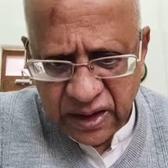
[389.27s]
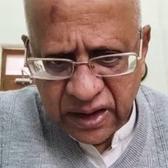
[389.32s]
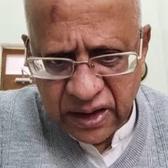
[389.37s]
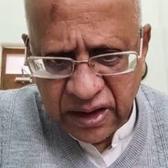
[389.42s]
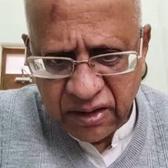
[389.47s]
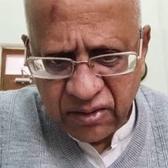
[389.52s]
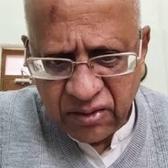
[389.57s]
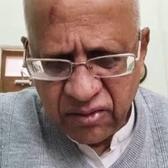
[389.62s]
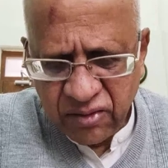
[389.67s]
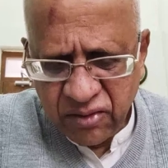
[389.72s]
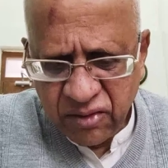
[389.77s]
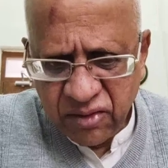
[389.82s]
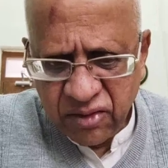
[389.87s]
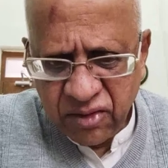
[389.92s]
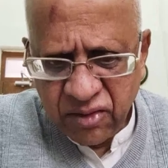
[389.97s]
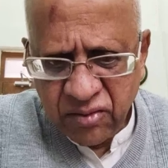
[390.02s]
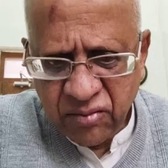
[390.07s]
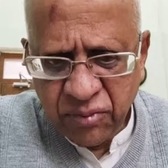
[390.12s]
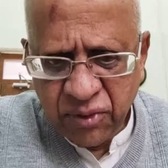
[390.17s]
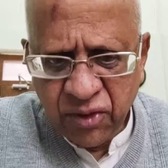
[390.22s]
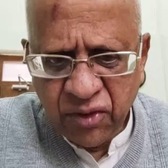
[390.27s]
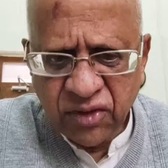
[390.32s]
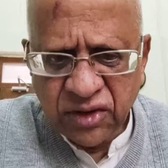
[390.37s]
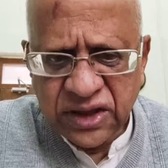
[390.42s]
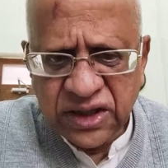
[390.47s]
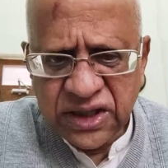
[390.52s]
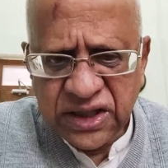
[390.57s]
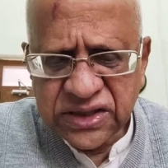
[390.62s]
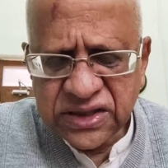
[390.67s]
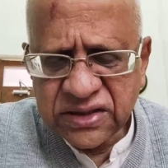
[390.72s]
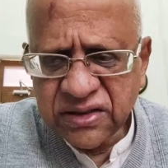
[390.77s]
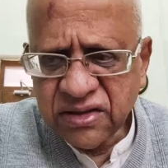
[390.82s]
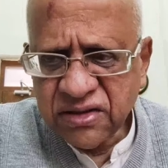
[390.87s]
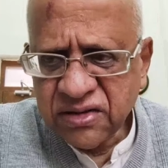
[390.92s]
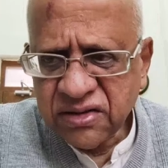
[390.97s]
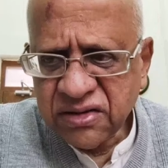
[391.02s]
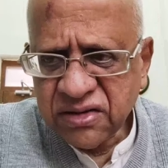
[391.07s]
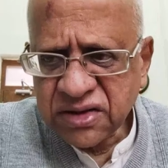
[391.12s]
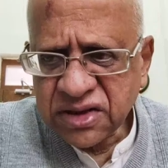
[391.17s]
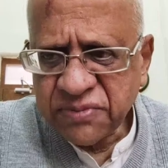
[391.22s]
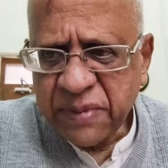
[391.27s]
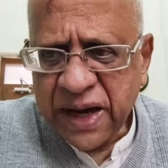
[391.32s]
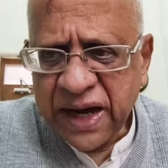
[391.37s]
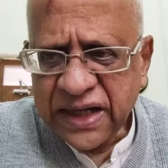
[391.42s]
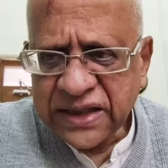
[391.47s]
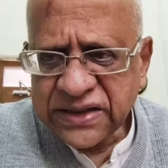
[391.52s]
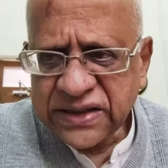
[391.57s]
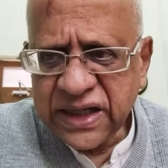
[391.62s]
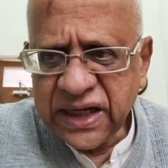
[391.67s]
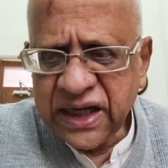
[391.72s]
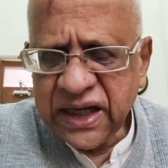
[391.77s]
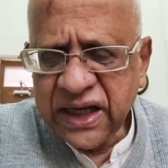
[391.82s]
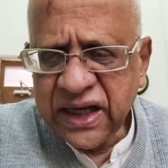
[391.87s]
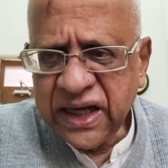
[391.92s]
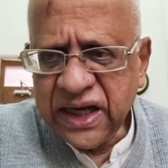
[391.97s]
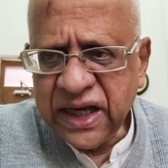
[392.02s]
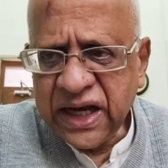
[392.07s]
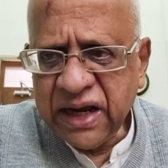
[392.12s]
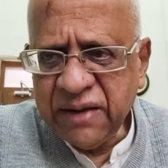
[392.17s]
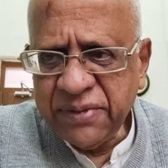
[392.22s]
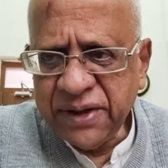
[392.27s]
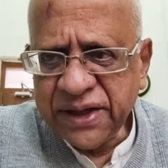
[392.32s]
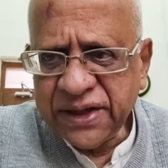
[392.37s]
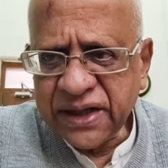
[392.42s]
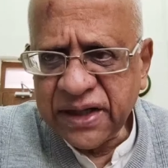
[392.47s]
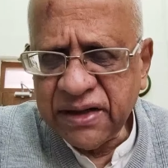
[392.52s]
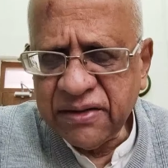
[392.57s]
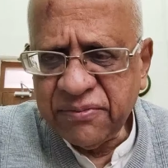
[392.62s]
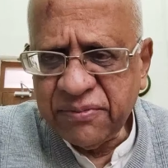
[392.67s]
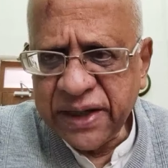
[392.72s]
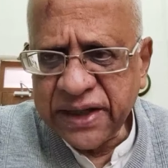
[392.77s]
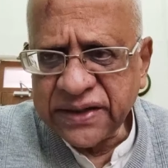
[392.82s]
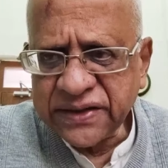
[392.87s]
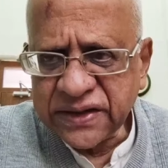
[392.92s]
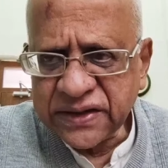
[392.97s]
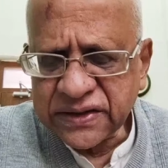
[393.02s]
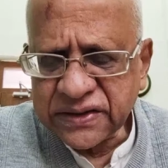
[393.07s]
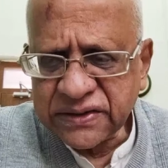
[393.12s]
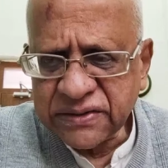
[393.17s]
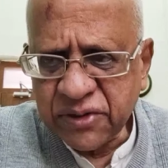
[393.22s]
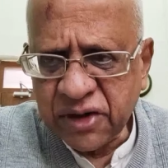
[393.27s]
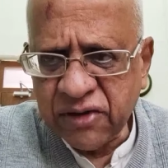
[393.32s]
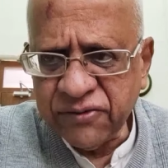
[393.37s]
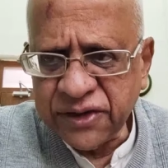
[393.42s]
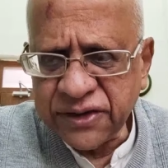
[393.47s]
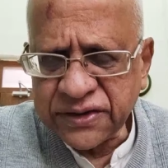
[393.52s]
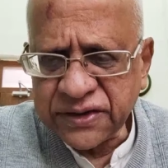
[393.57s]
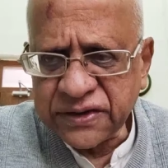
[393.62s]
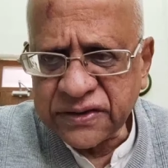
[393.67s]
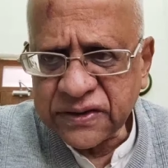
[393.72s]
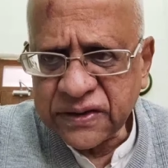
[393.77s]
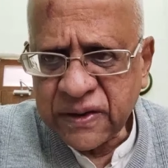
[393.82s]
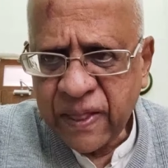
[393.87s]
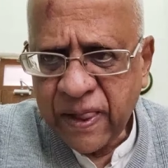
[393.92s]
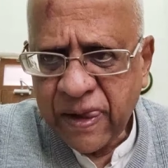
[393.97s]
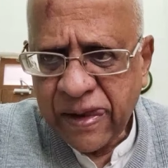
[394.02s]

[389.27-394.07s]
Now, both these sparsely inhabited places, provinces,